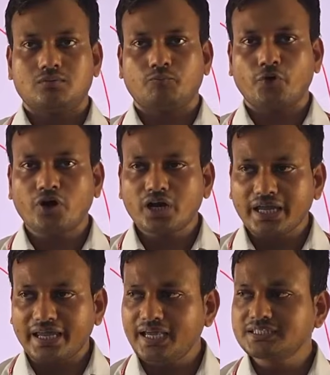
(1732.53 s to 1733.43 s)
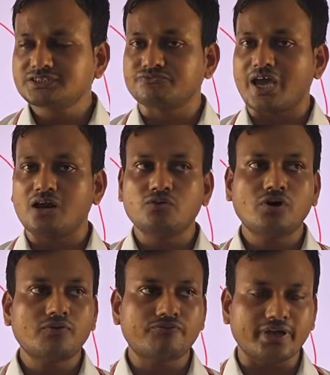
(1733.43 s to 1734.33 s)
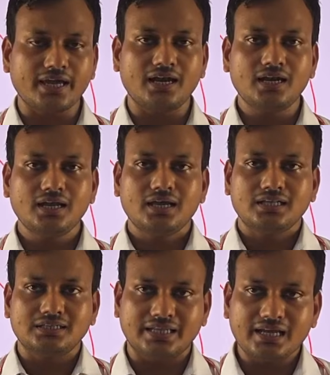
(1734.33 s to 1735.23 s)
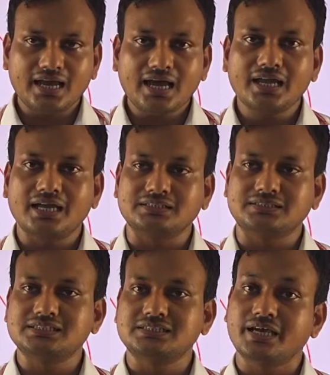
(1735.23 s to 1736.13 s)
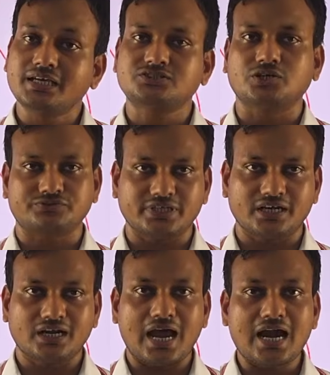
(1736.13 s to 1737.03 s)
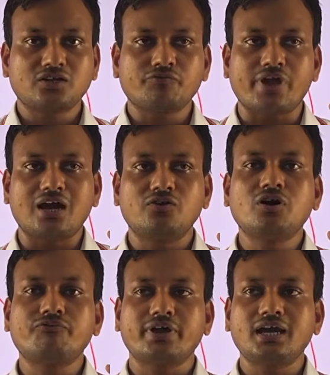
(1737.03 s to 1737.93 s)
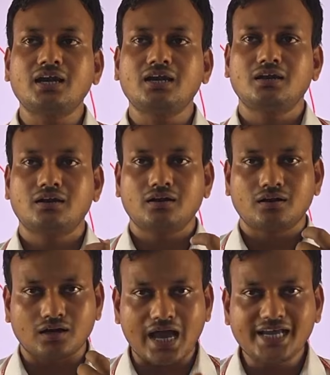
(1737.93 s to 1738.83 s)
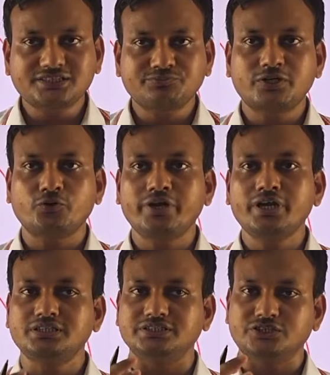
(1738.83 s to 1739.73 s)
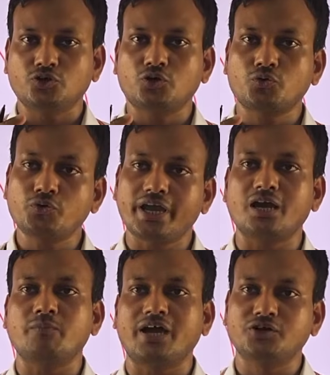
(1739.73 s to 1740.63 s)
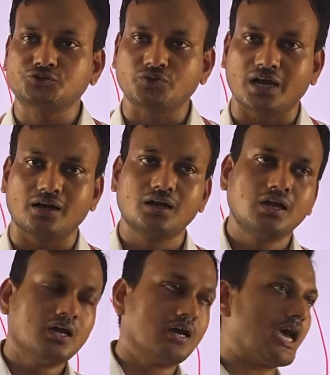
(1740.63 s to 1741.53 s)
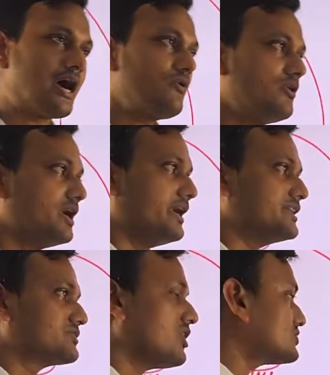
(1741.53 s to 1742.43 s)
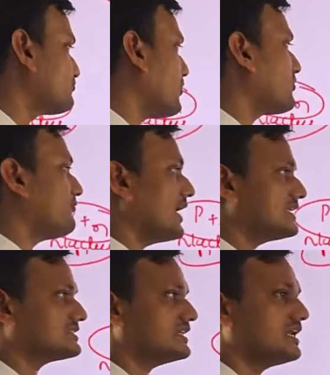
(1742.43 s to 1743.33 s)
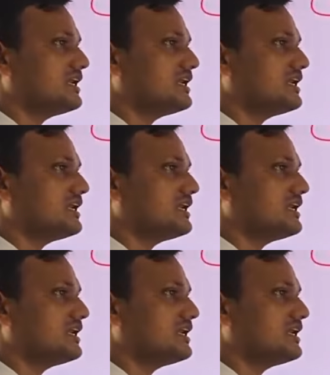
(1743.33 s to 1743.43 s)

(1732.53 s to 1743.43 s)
for each value of L, there exists a subcell, and the value of L lies between 0 to n minus 1. Now, discuss for first cell,